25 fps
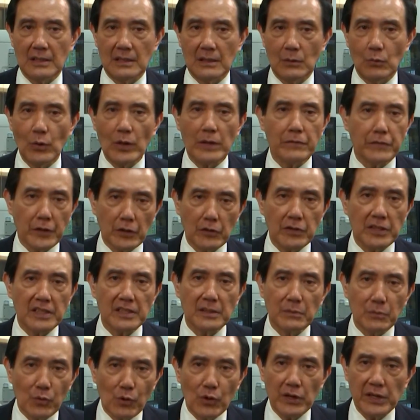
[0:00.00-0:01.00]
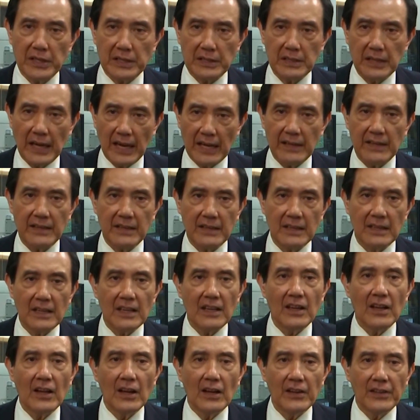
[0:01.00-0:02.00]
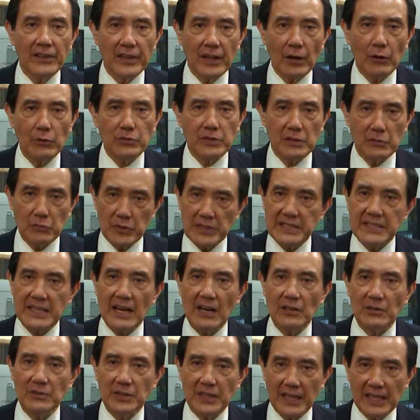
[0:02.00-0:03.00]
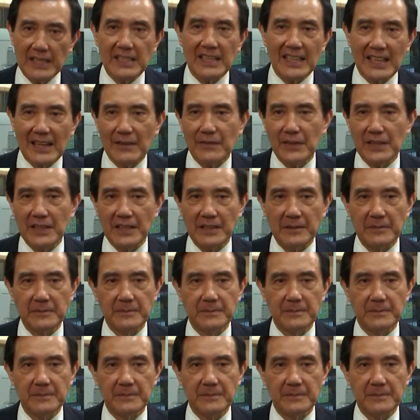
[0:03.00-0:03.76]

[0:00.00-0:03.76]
We vote in the morning and know the result in the evening."